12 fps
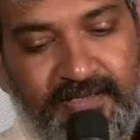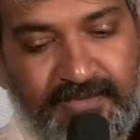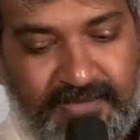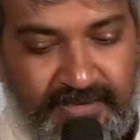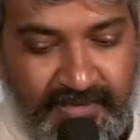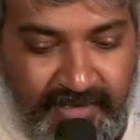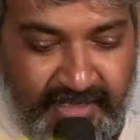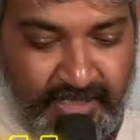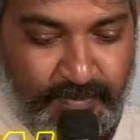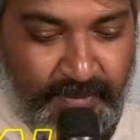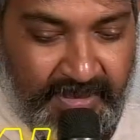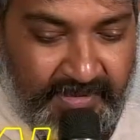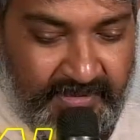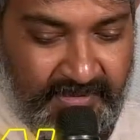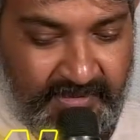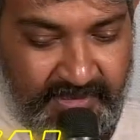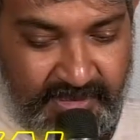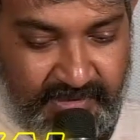screen
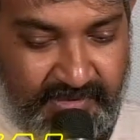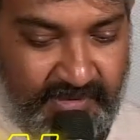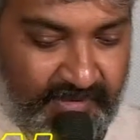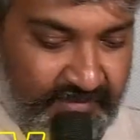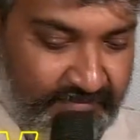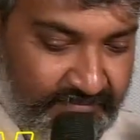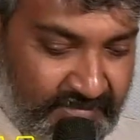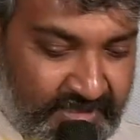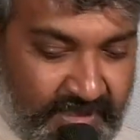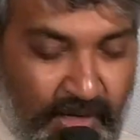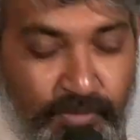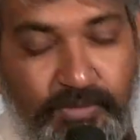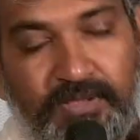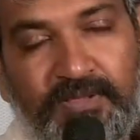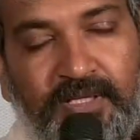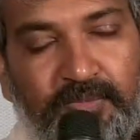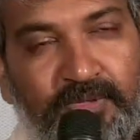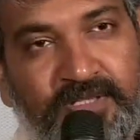space, just the sound,
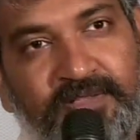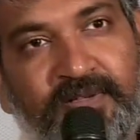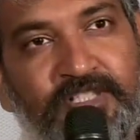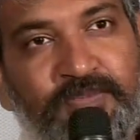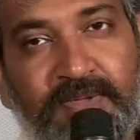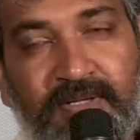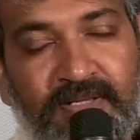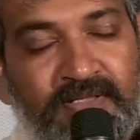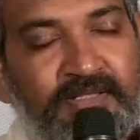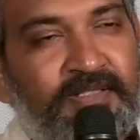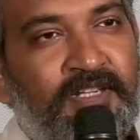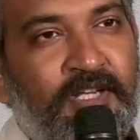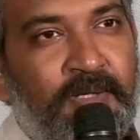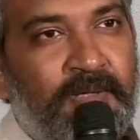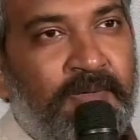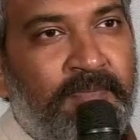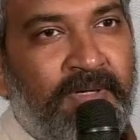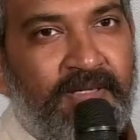the immersive experience,
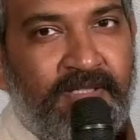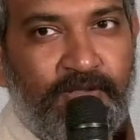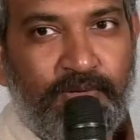making